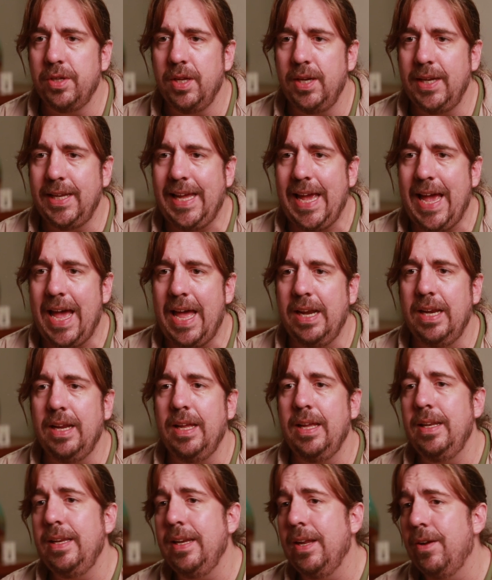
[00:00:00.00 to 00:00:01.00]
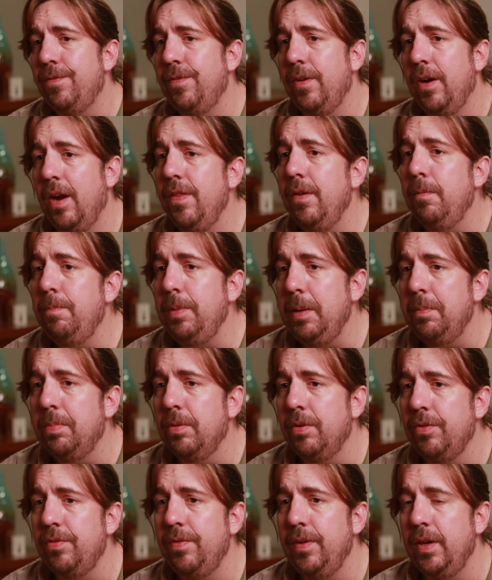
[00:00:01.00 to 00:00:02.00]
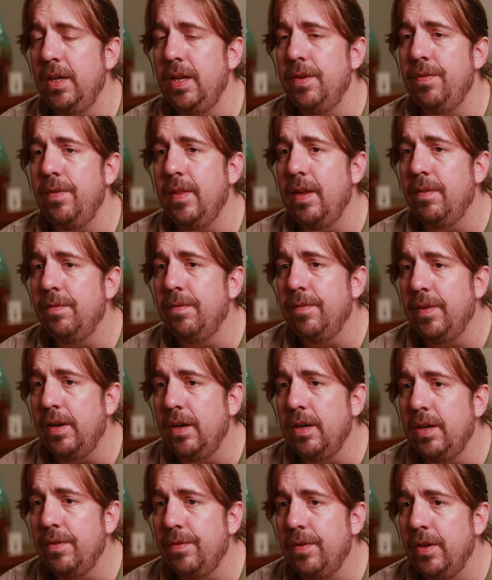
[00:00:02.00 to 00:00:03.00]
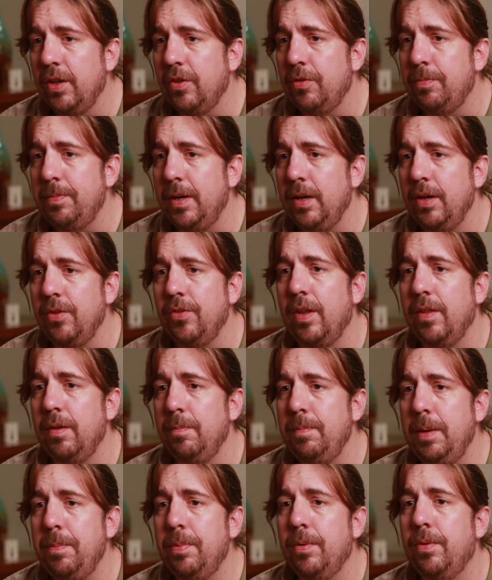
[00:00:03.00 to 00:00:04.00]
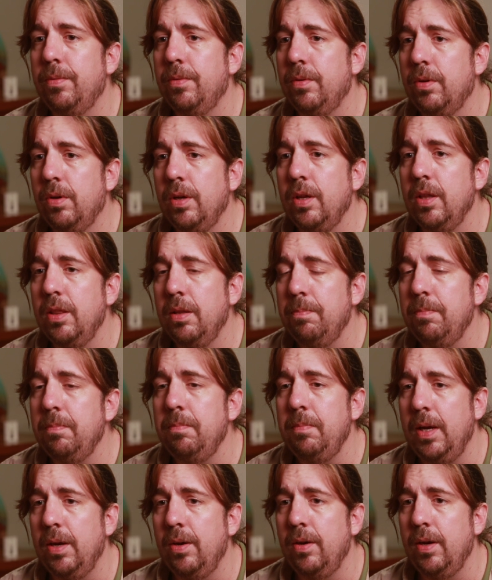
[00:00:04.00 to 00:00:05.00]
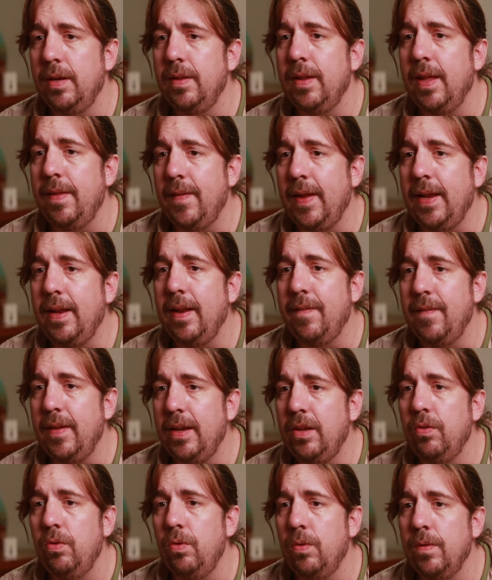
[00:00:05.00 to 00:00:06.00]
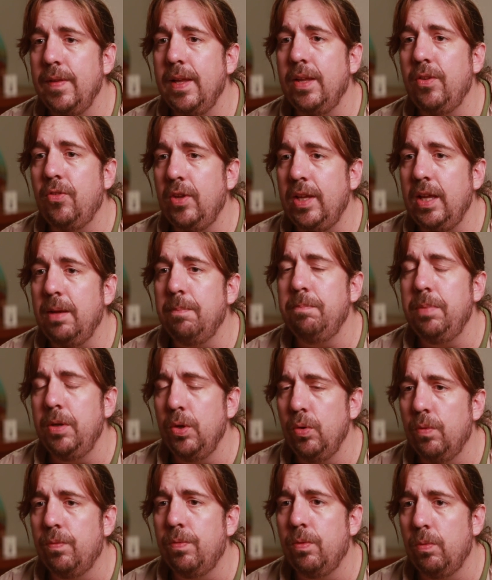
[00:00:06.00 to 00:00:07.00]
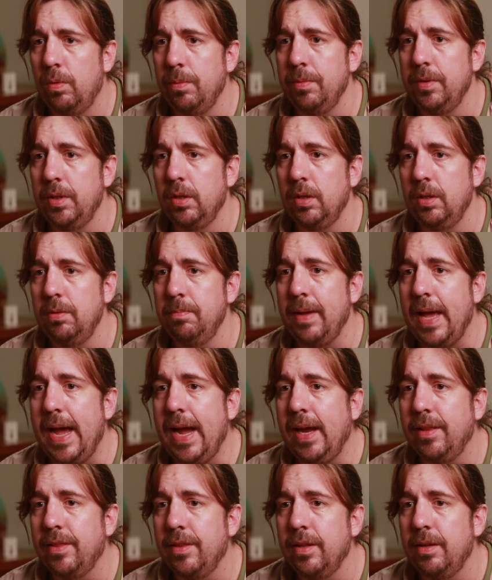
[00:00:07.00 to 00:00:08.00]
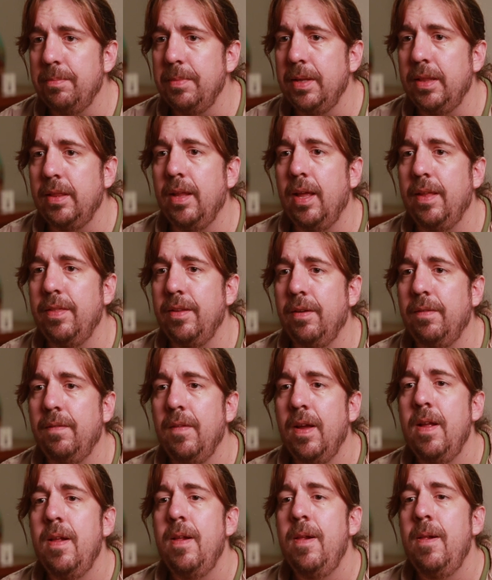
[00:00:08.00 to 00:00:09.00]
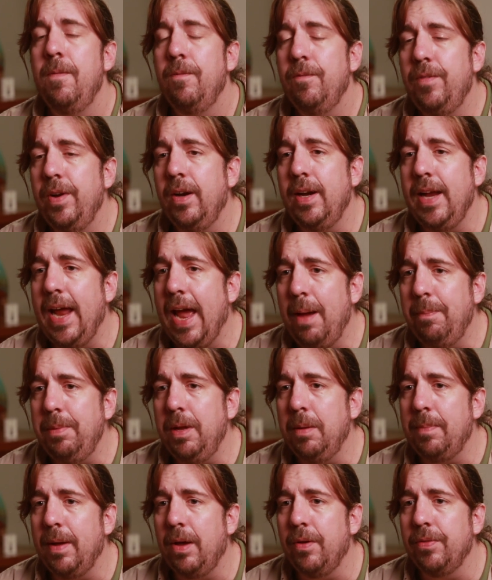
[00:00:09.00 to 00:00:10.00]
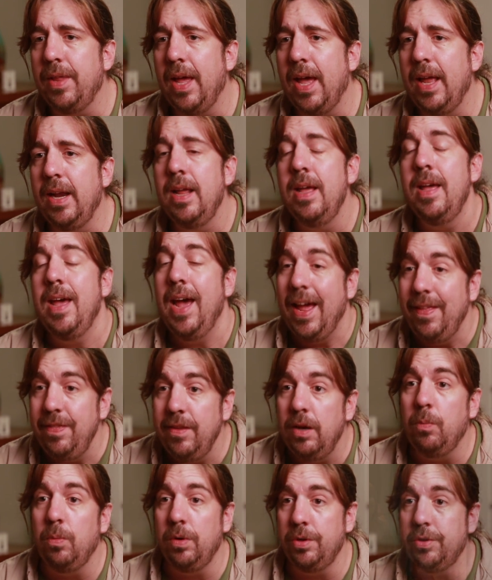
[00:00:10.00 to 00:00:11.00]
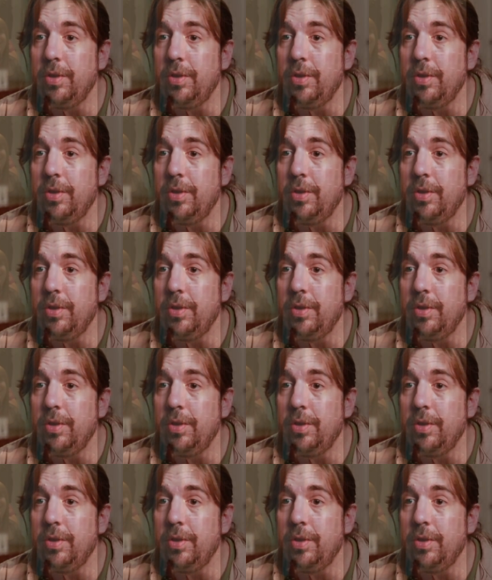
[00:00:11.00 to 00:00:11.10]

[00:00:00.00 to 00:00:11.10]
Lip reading: you're going to get. Now, for other people, it's very different. They have a very different experience. Other people look in the mirror and they see a beautiful woman looking back at them, and they're very happy about that. And there were